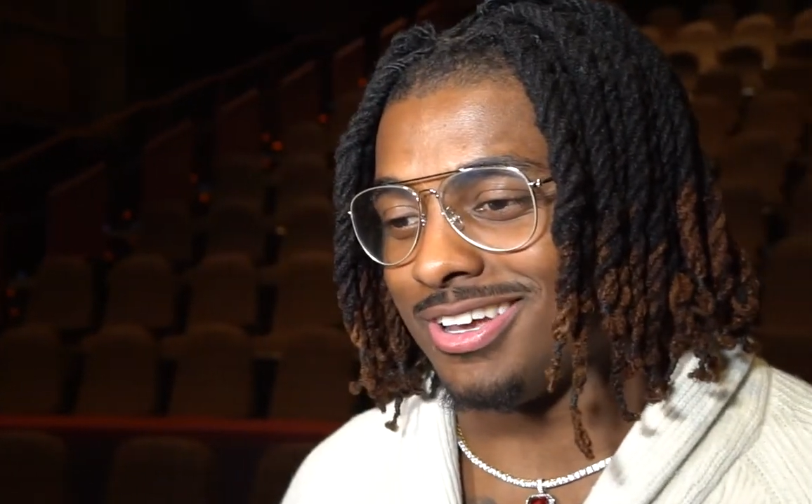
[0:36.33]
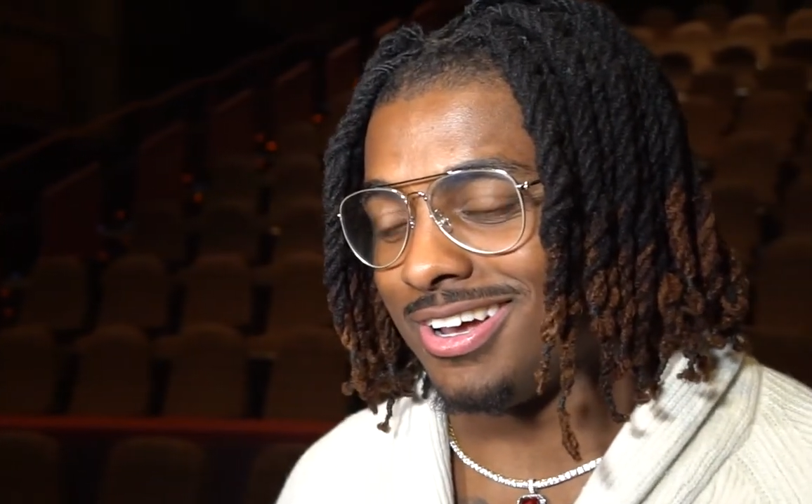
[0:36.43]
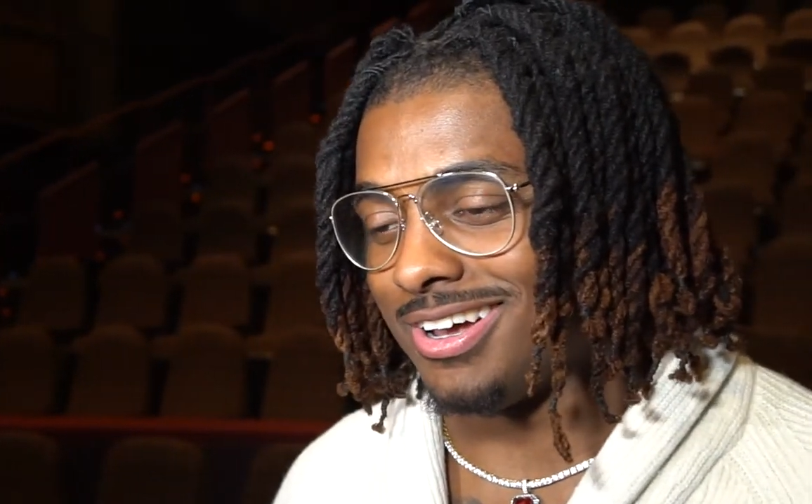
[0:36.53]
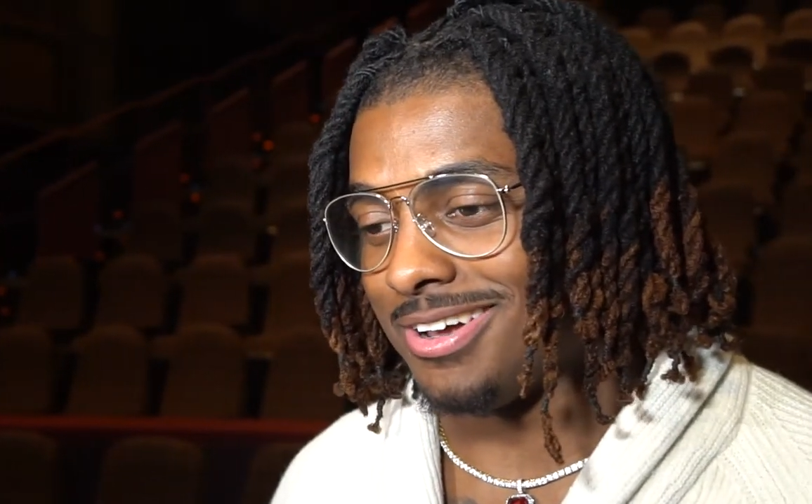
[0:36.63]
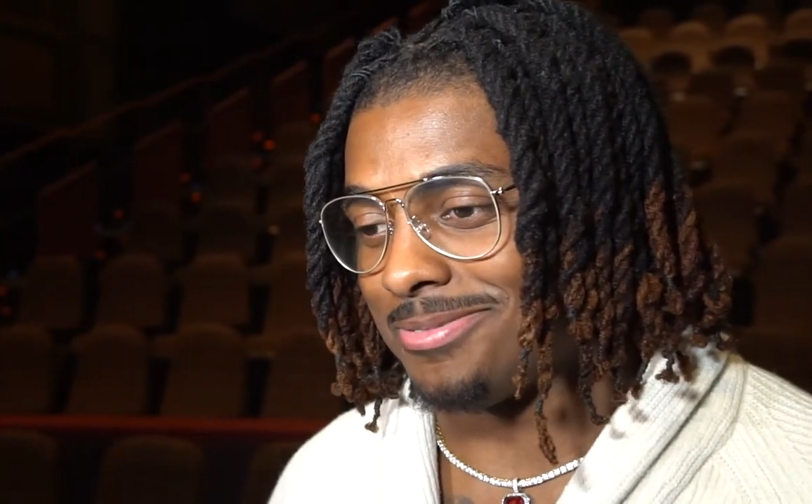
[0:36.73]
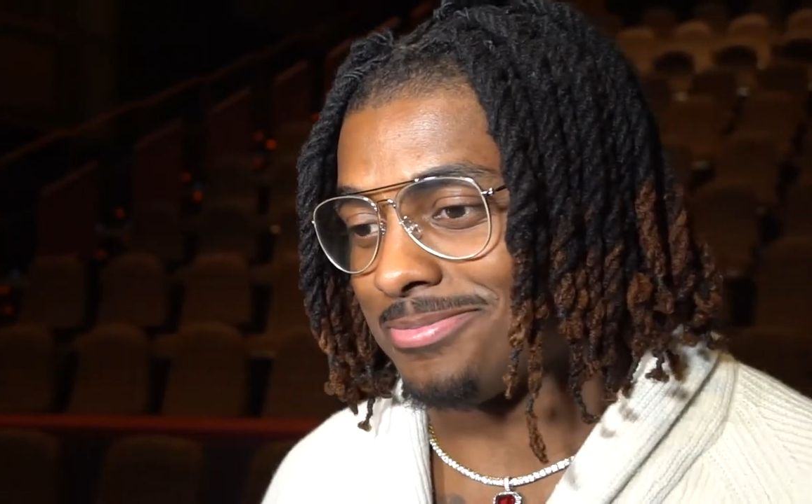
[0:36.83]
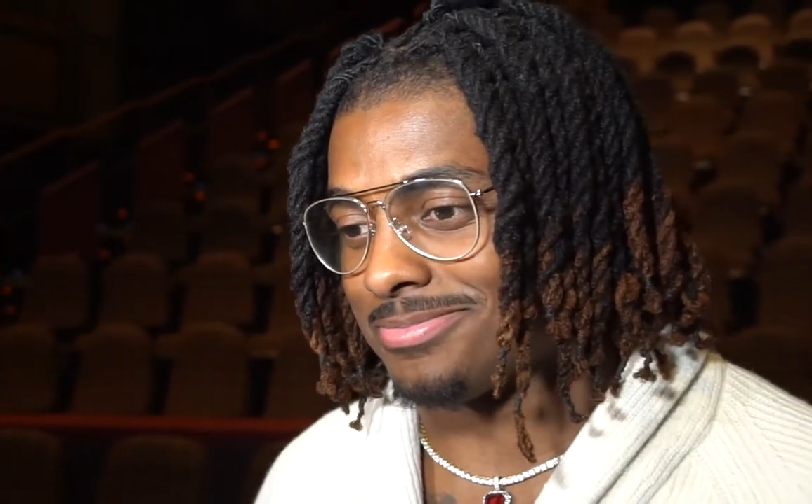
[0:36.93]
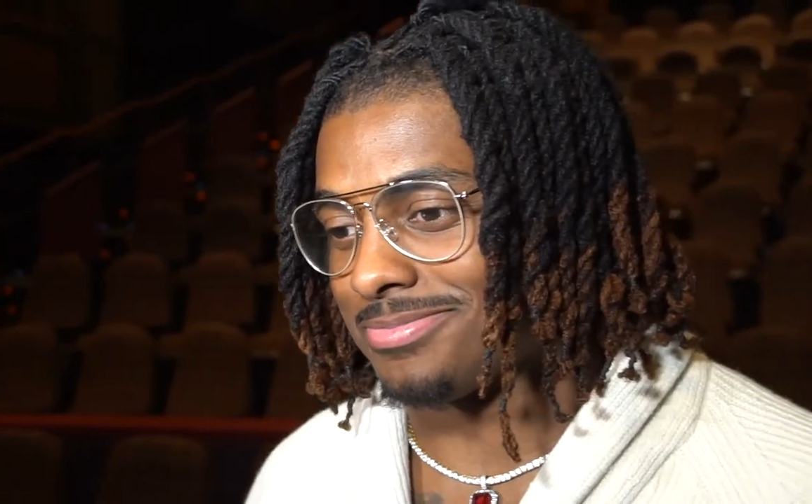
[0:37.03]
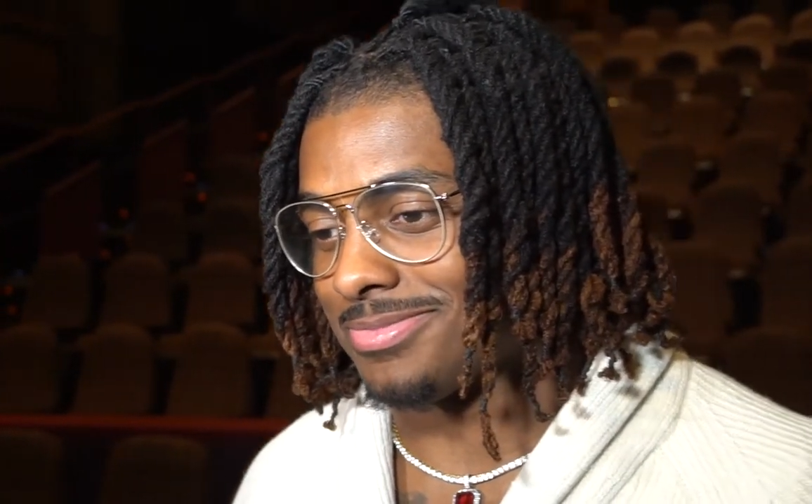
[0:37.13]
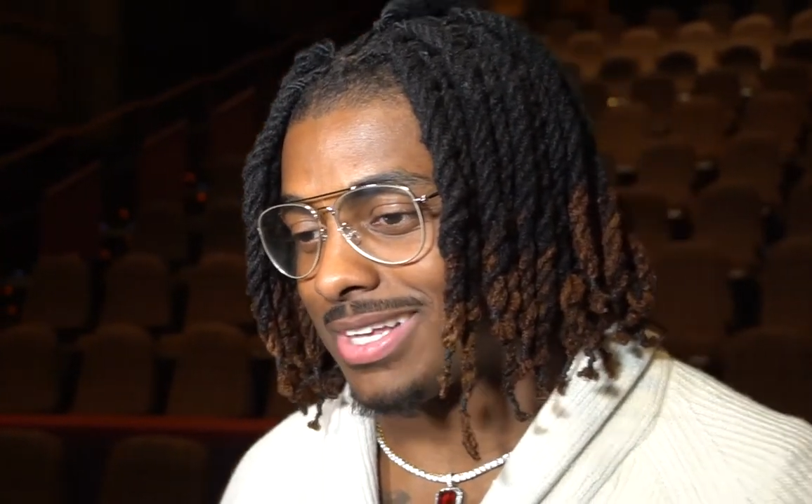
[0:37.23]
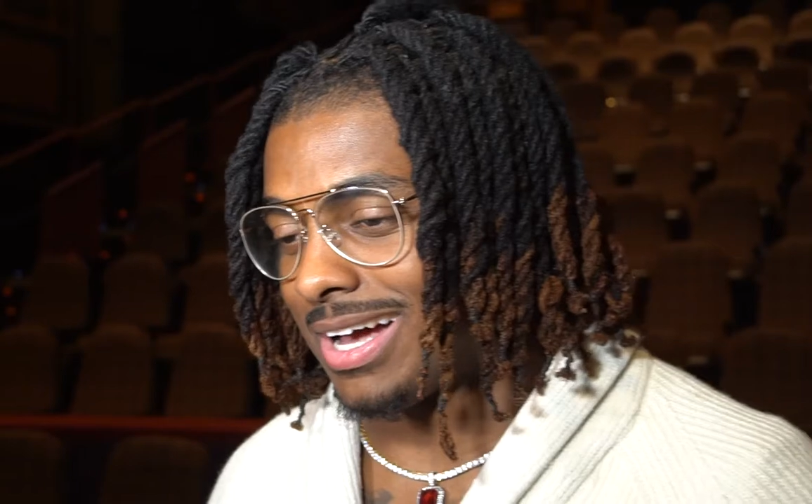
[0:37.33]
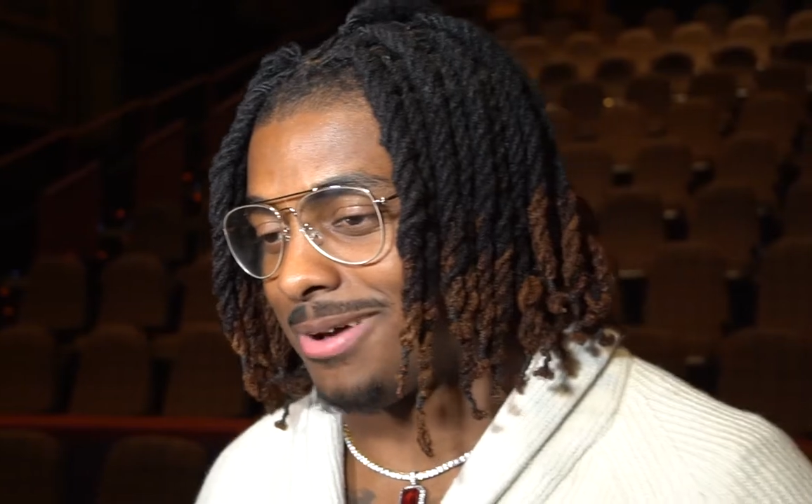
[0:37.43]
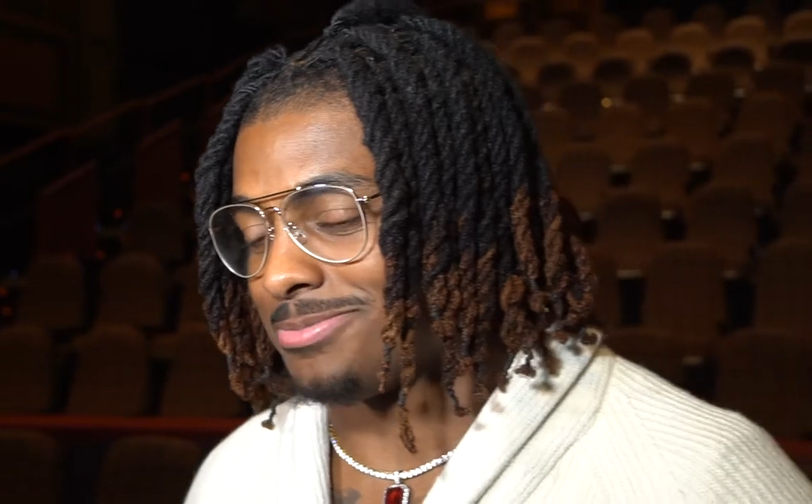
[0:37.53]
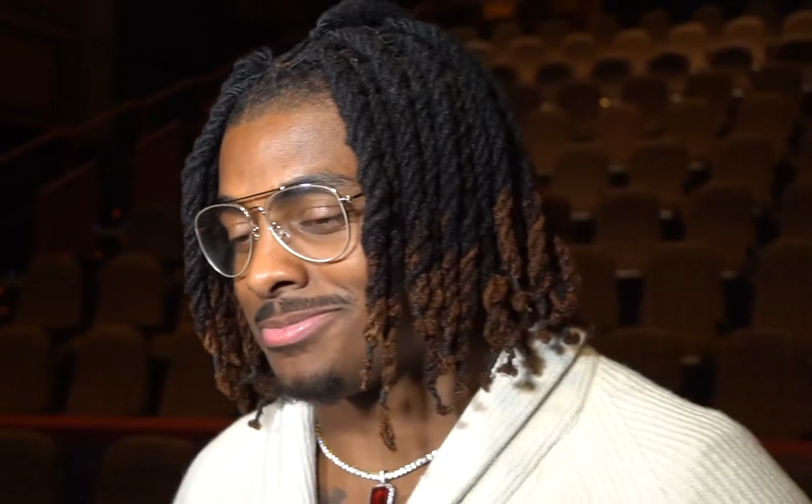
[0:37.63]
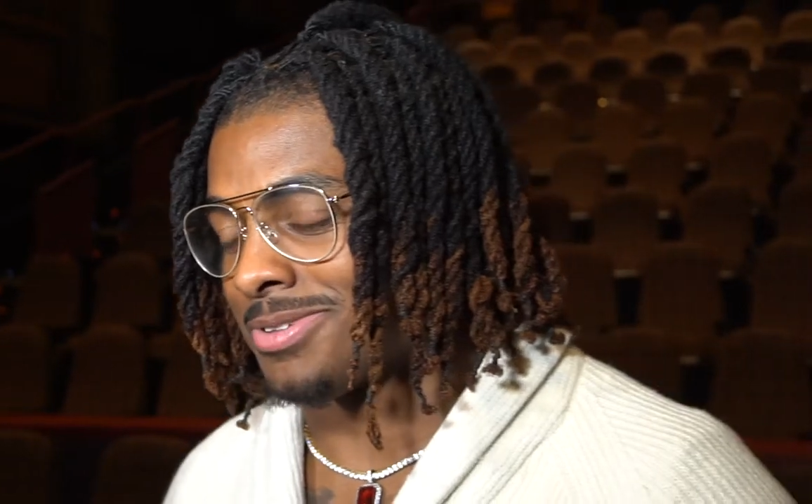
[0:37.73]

Um, I'm